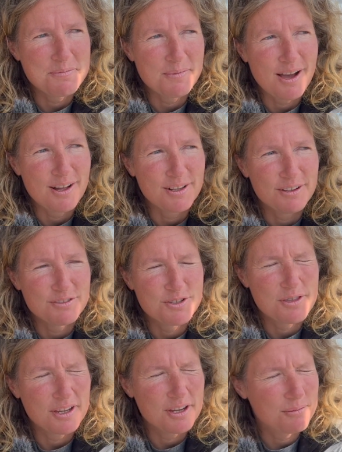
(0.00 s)
I'll have to
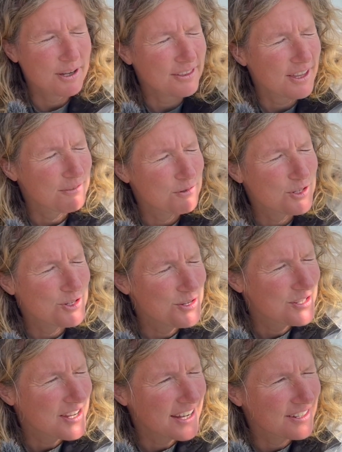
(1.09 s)
think about that for 2
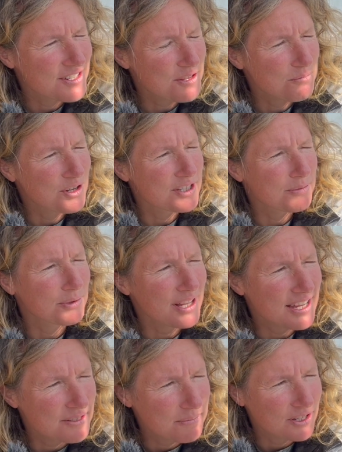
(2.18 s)
seconds. The principal
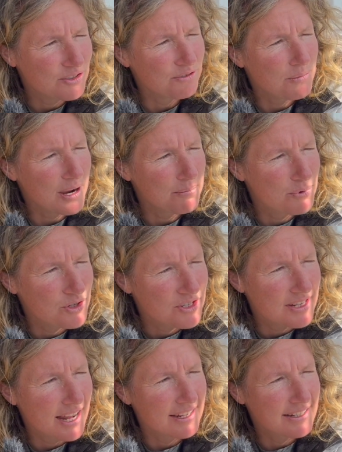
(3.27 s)
aspect of my
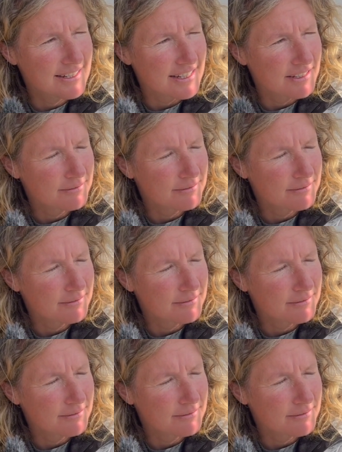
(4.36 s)
personality.